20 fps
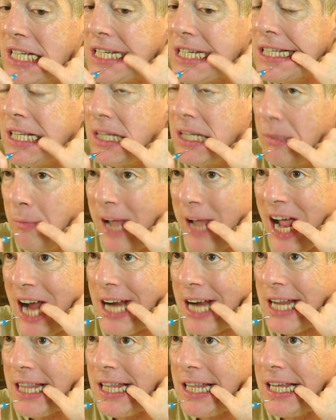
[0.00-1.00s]
See, this
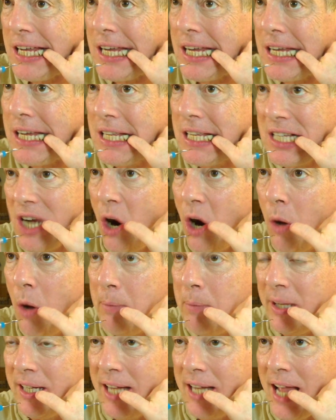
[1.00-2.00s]
back thing, it's
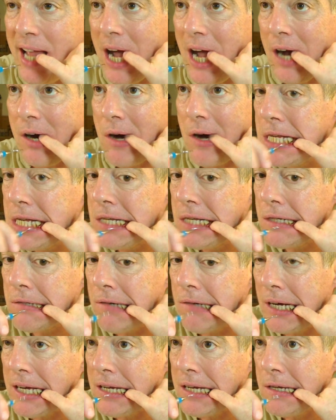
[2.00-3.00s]
open now,
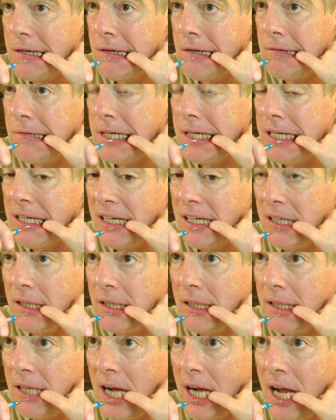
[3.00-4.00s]
so I can do it.
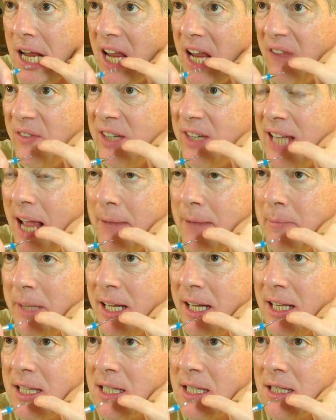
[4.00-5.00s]
Even 10
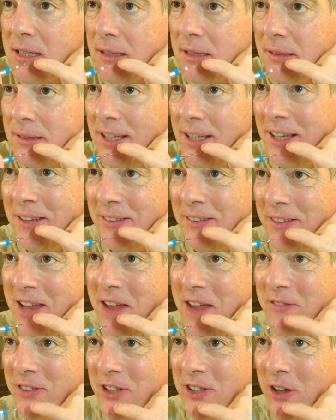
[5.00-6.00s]
minutes,
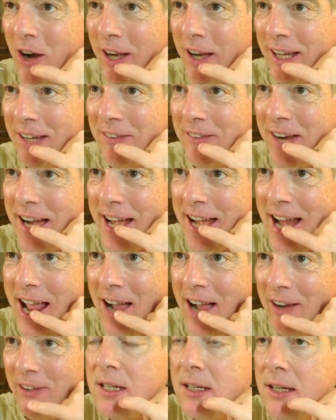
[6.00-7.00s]
even talking right
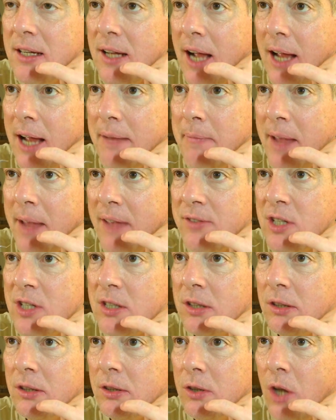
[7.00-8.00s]
now, I may have
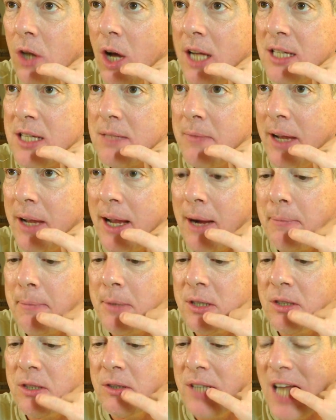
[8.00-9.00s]
just lost my
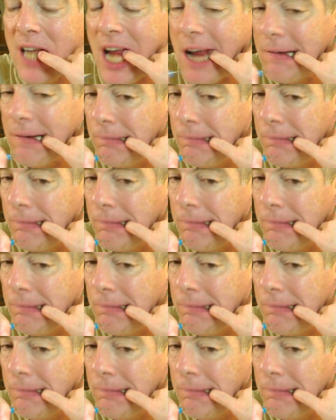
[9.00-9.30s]
opportunity.